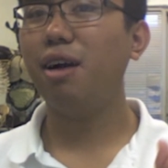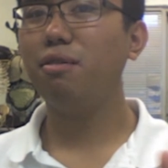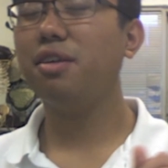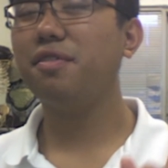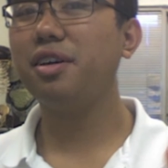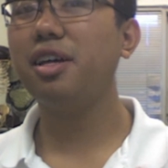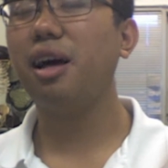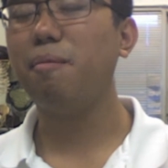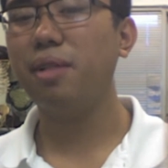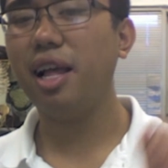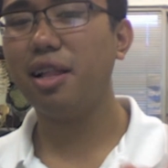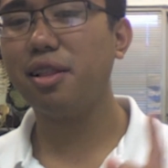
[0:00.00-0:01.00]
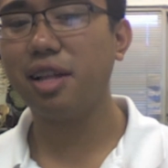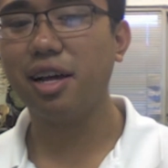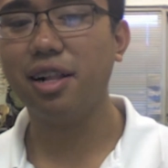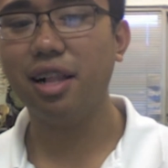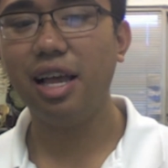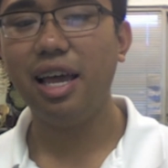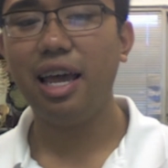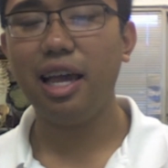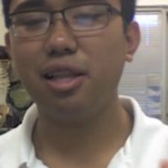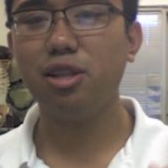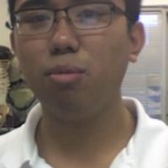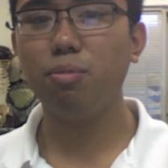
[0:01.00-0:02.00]
However, a plant cell
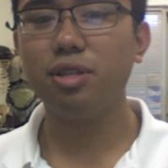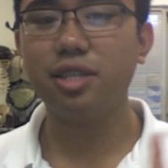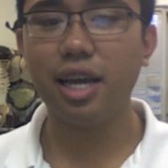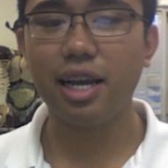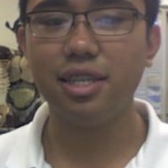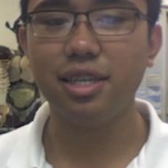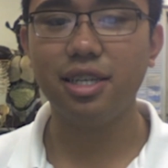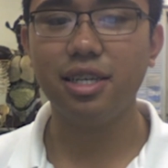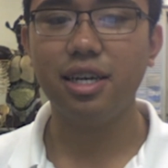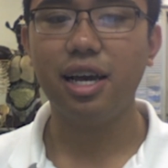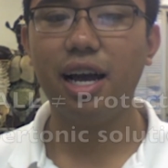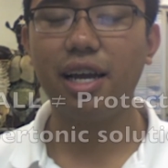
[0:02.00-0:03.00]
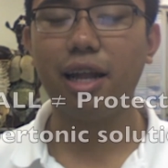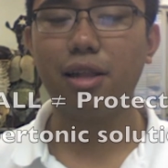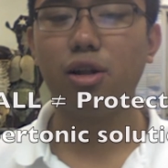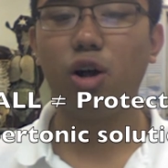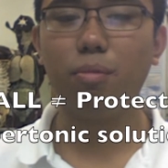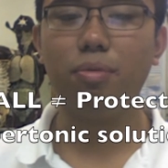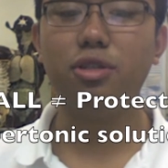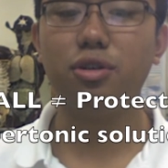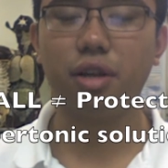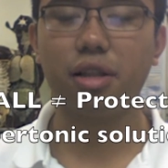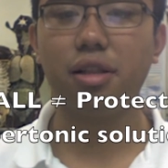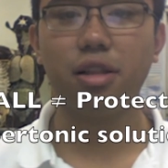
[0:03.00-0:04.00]
is not protected against
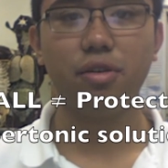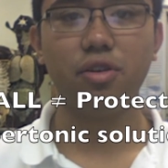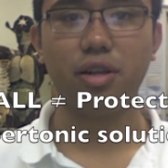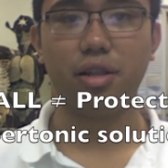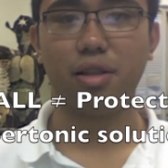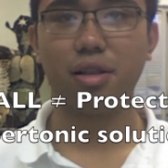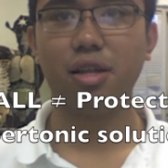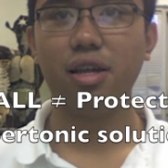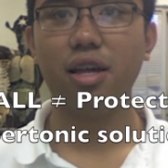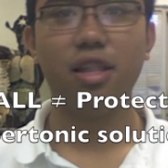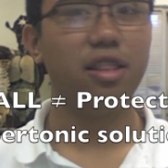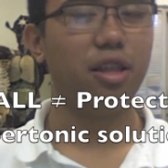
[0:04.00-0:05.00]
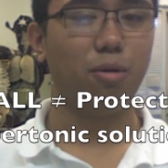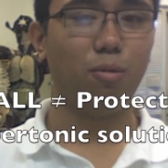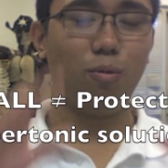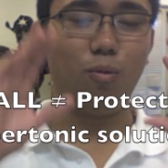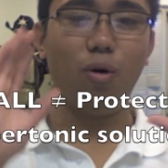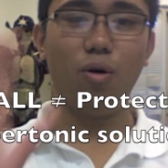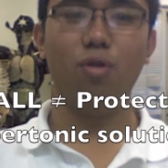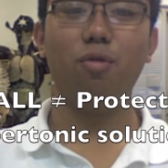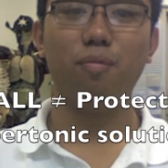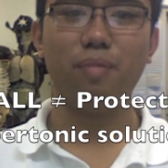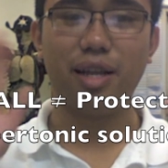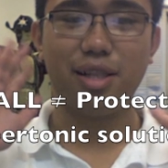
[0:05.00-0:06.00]
hypertonic solutions. The wall
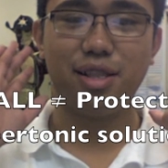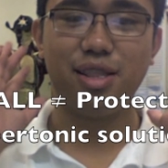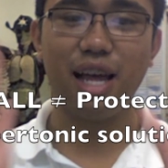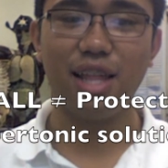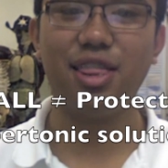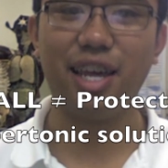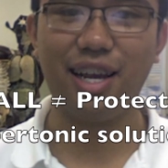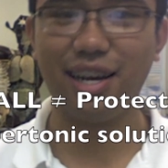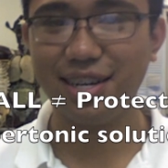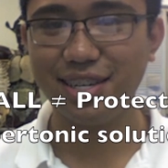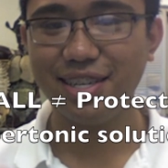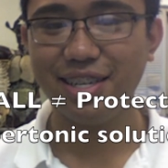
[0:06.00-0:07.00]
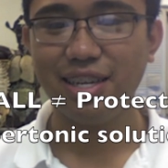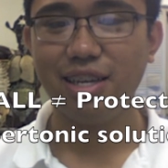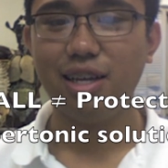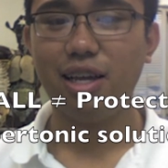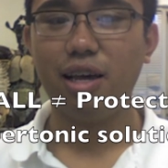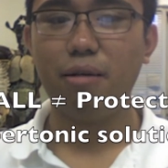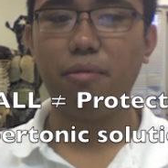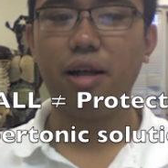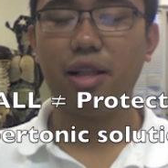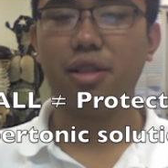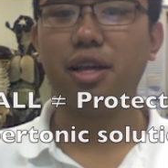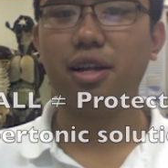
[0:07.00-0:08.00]
means nothing.
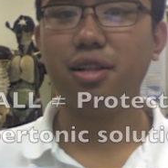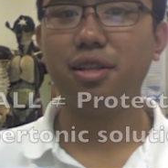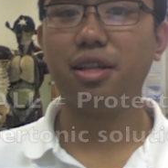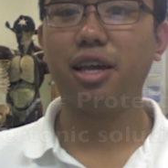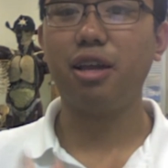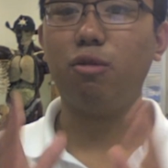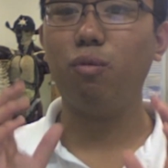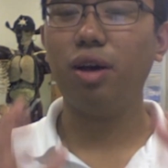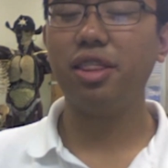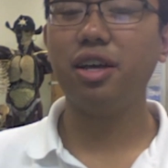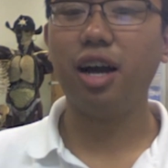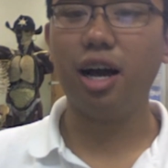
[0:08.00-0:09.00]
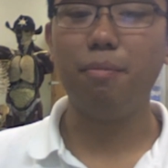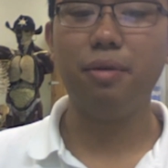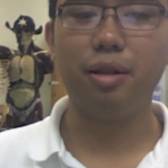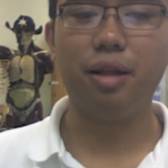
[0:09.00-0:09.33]
Plant cells can wither up in a